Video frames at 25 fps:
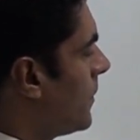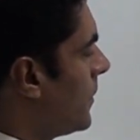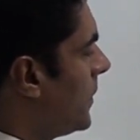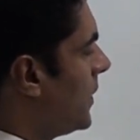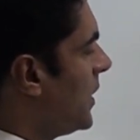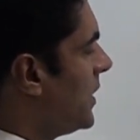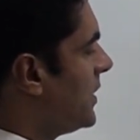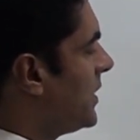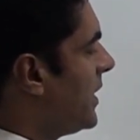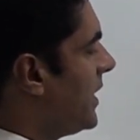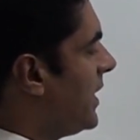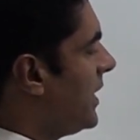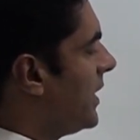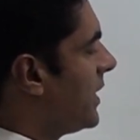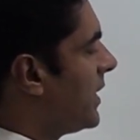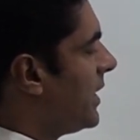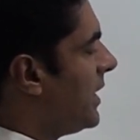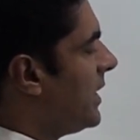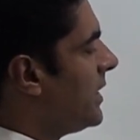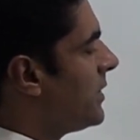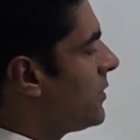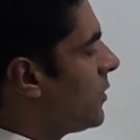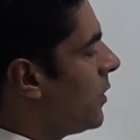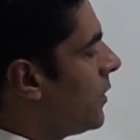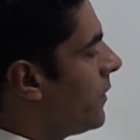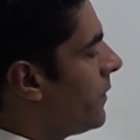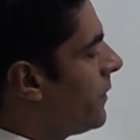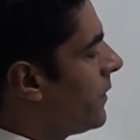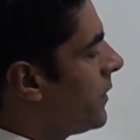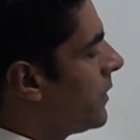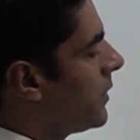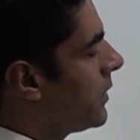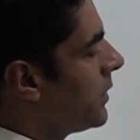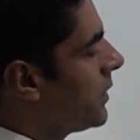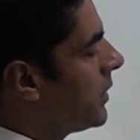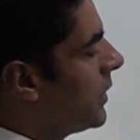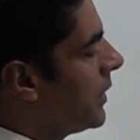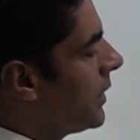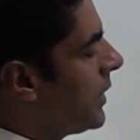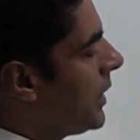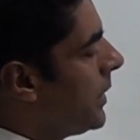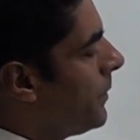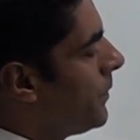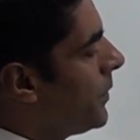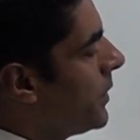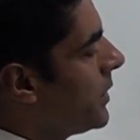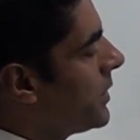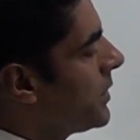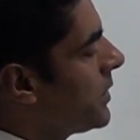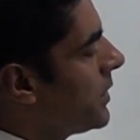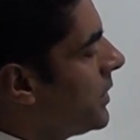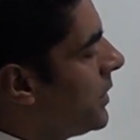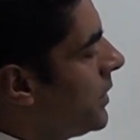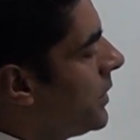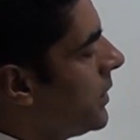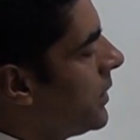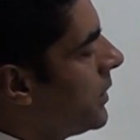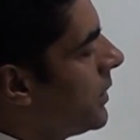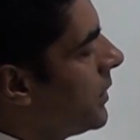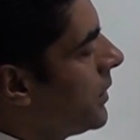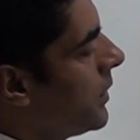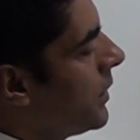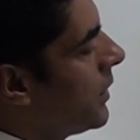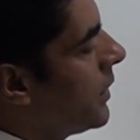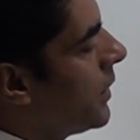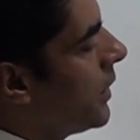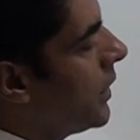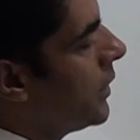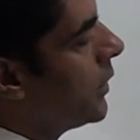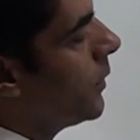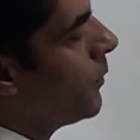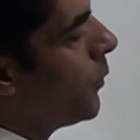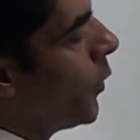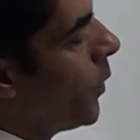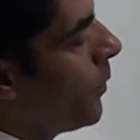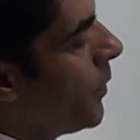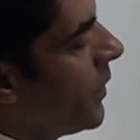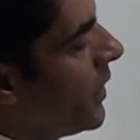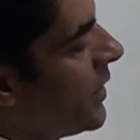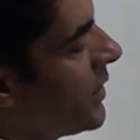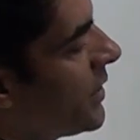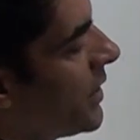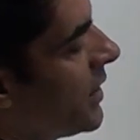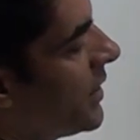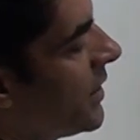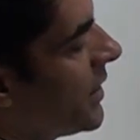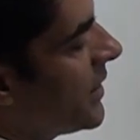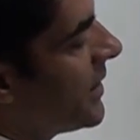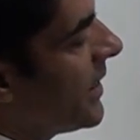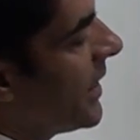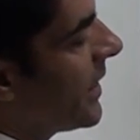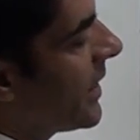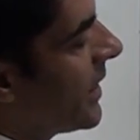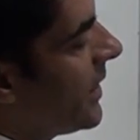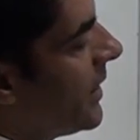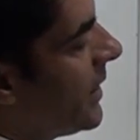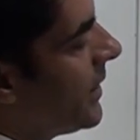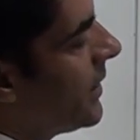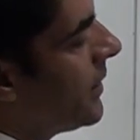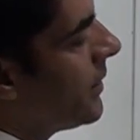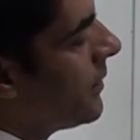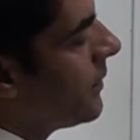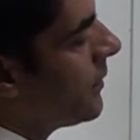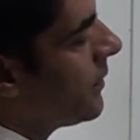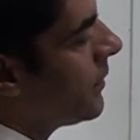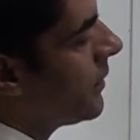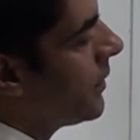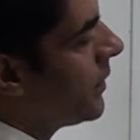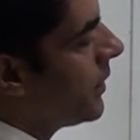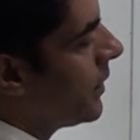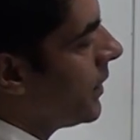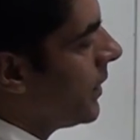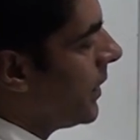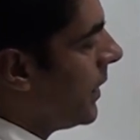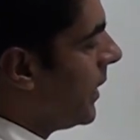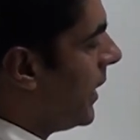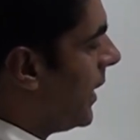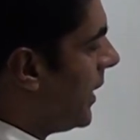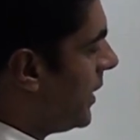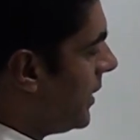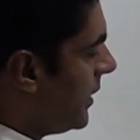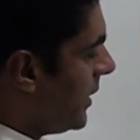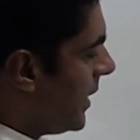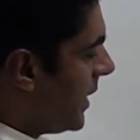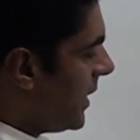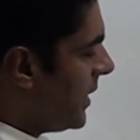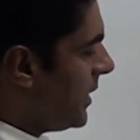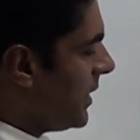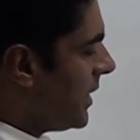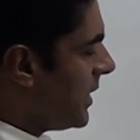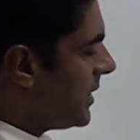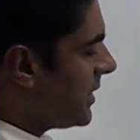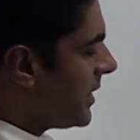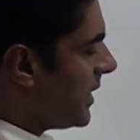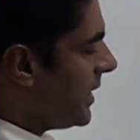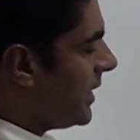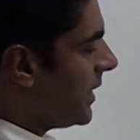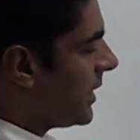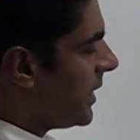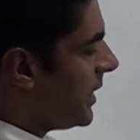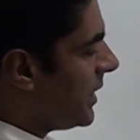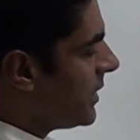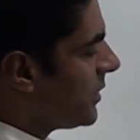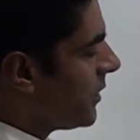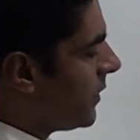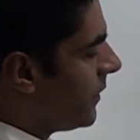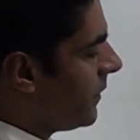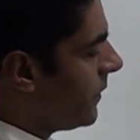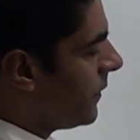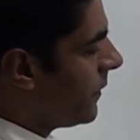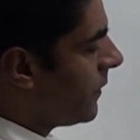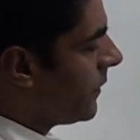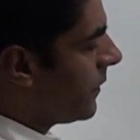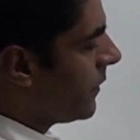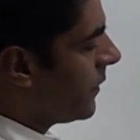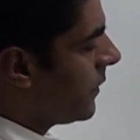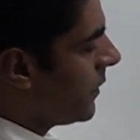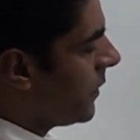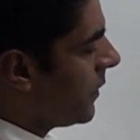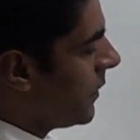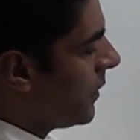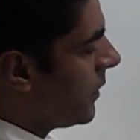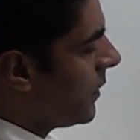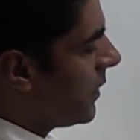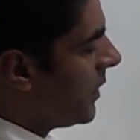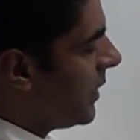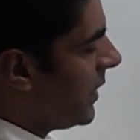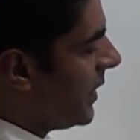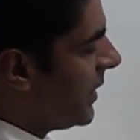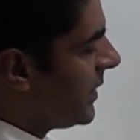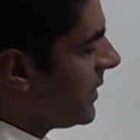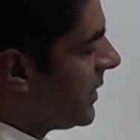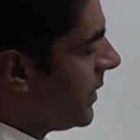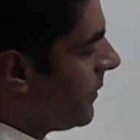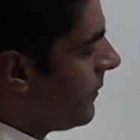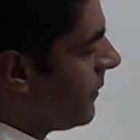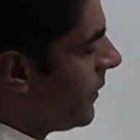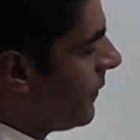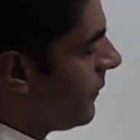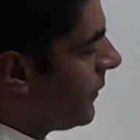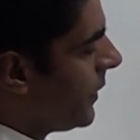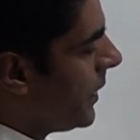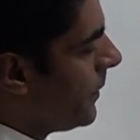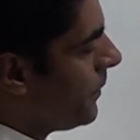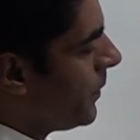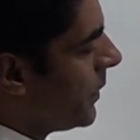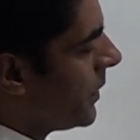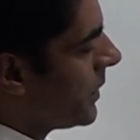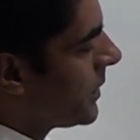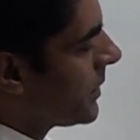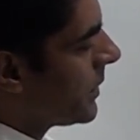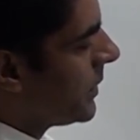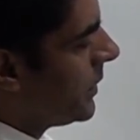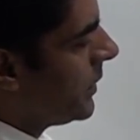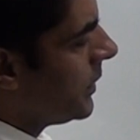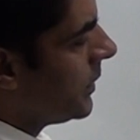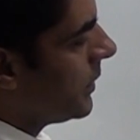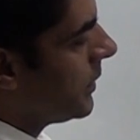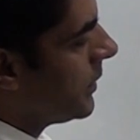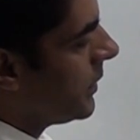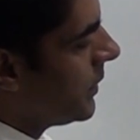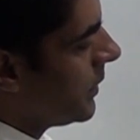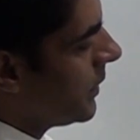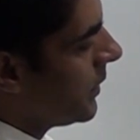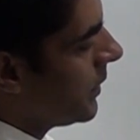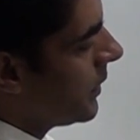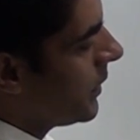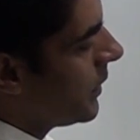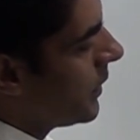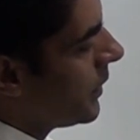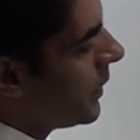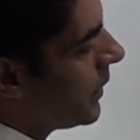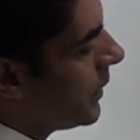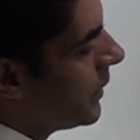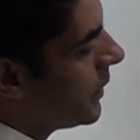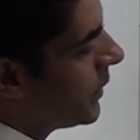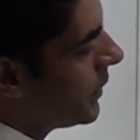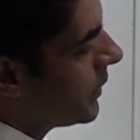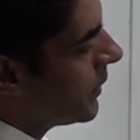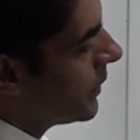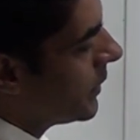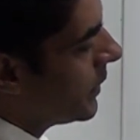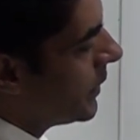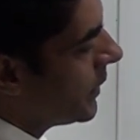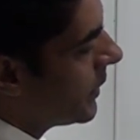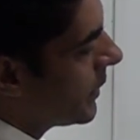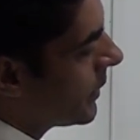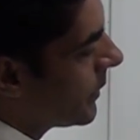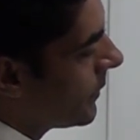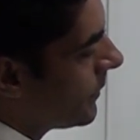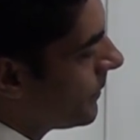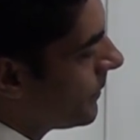There's an increase of 30% in the population in the second year, and then there's an increase of, let's say, 50% in the third year.